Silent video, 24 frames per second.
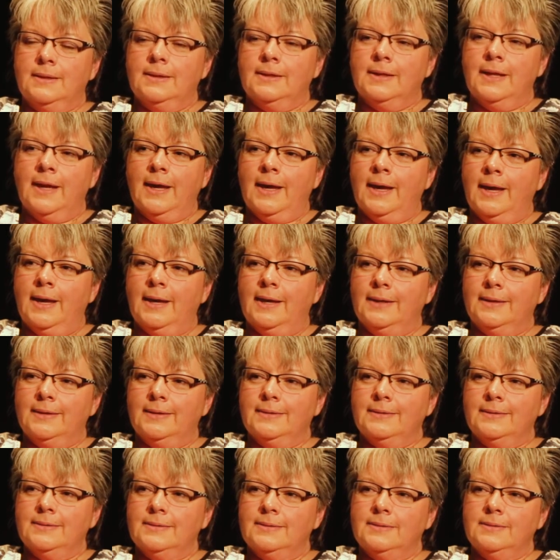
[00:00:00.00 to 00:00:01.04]
that
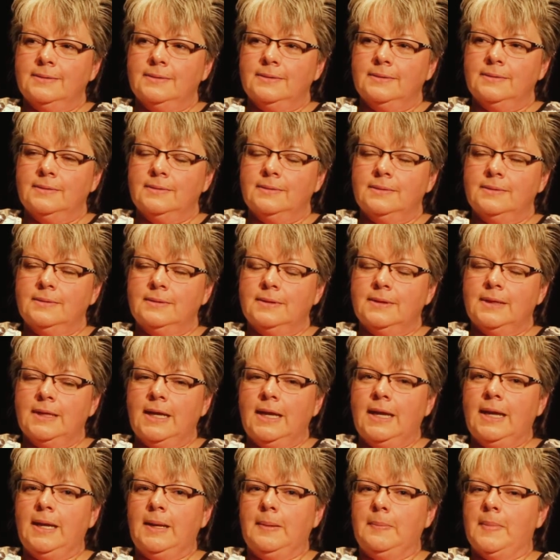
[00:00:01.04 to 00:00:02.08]

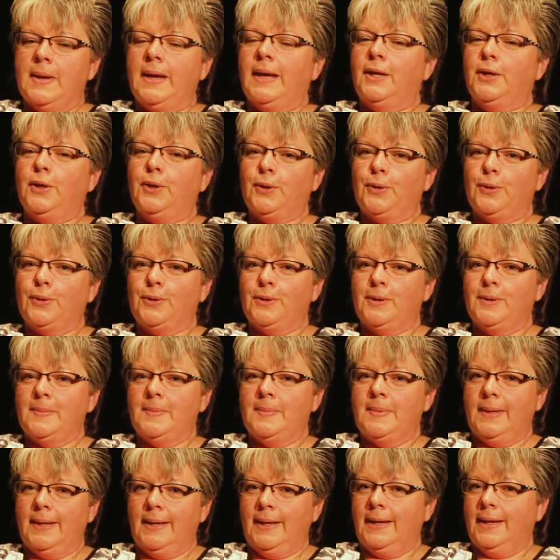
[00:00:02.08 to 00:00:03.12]
He made her to
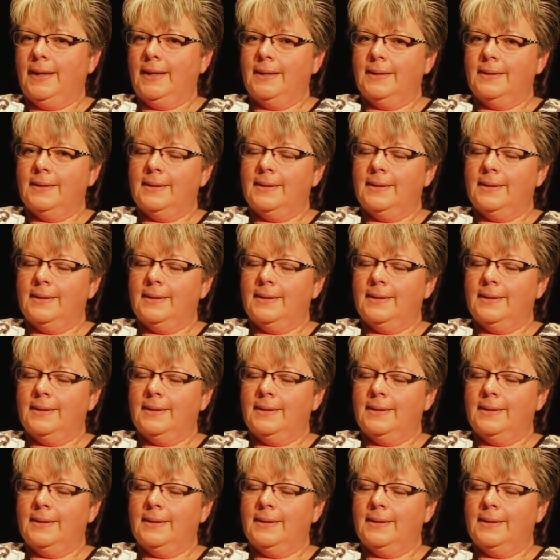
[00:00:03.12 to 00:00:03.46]
be.